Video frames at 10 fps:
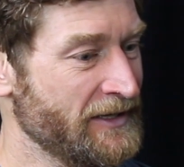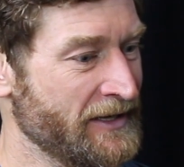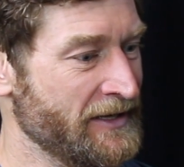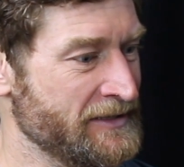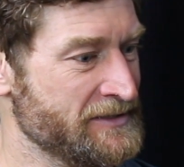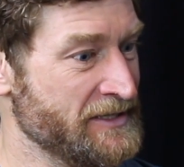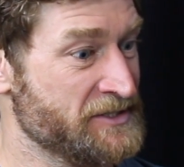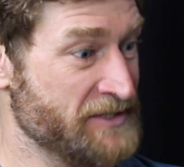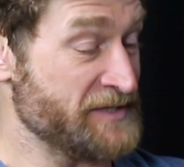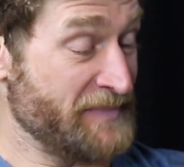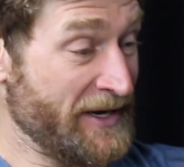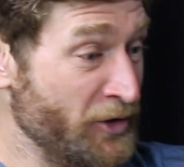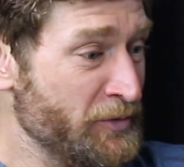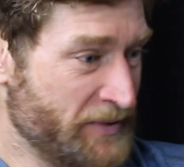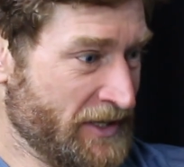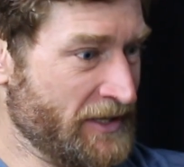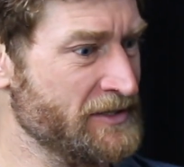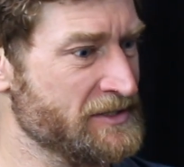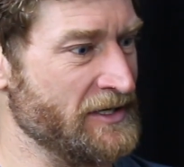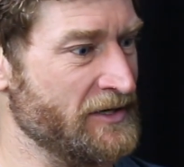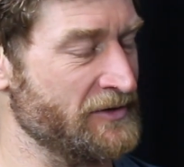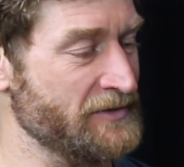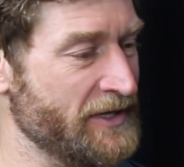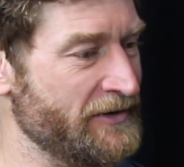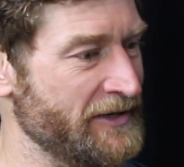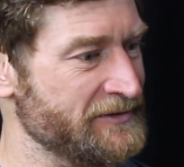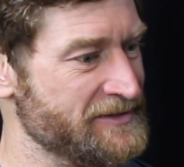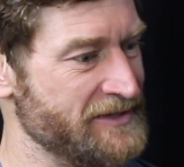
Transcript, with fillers: And it's it's my own pee, so you know I don't